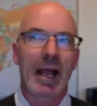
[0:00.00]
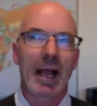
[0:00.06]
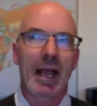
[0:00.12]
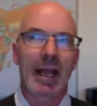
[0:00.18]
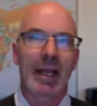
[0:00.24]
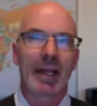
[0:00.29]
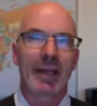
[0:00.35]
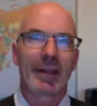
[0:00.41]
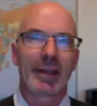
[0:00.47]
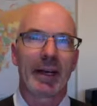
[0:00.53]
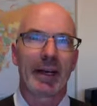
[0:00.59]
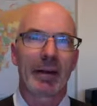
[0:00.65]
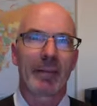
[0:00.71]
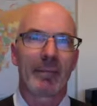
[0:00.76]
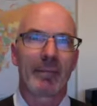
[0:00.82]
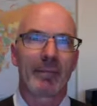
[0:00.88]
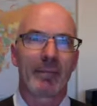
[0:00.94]
And
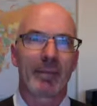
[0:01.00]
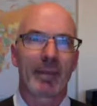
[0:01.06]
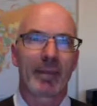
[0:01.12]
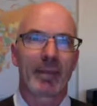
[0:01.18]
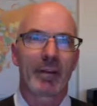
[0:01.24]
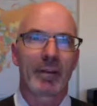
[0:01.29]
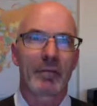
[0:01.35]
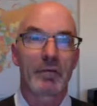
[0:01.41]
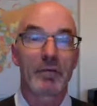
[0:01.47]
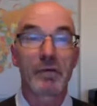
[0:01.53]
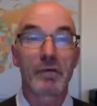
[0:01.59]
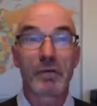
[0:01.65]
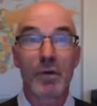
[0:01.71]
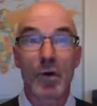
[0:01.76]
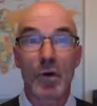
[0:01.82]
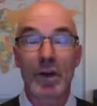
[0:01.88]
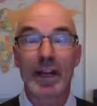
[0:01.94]
um,
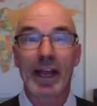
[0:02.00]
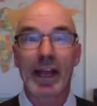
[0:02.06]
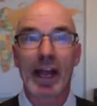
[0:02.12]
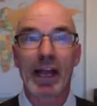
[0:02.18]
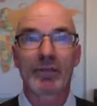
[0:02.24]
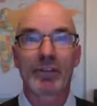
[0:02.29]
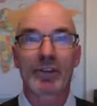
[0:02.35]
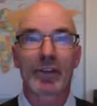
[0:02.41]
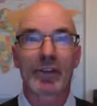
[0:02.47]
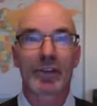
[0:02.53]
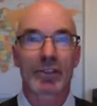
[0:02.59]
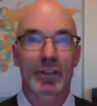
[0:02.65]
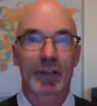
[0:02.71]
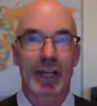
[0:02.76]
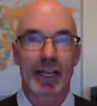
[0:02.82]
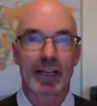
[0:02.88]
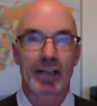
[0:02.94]
four and a half years
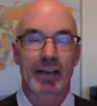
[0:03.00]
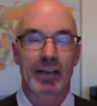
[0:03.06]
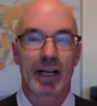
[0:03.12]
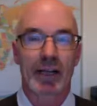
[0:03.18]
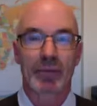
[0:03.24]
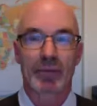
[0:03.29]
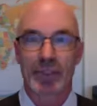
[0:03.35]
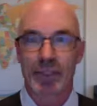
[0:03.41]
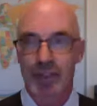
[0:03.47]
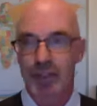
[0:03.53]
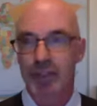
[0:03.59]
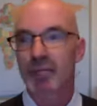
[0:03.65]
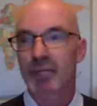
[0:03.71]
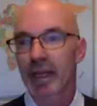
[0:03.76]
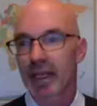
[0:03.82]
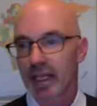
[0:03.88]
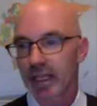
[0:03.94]
later, I was still
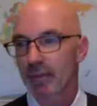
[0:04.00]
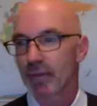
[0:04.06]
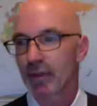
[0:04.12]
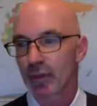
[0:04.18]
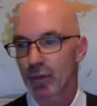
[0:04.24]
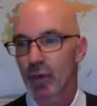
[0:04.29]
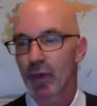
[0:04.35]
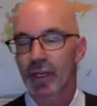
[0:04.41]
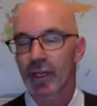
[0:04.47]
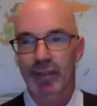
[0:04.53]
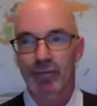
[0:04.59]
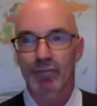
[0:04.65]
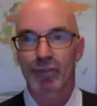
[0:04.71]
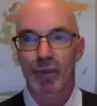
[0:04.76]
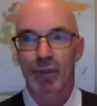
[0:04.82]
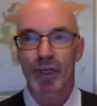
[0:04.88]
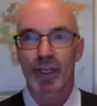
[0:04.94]
making about twenty,
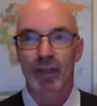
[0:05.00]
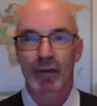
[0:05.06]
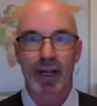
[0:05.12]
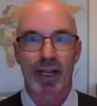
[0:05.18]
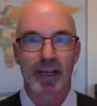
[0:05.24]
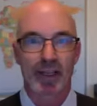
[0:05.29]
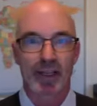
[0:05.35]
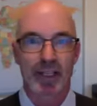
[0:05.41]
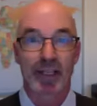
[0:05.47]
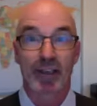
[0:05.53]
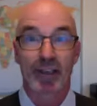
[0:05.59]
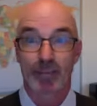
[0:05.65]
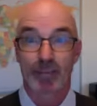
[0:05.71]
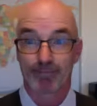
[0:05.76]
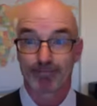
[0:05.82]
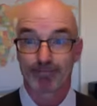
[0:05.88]
twenty grand a year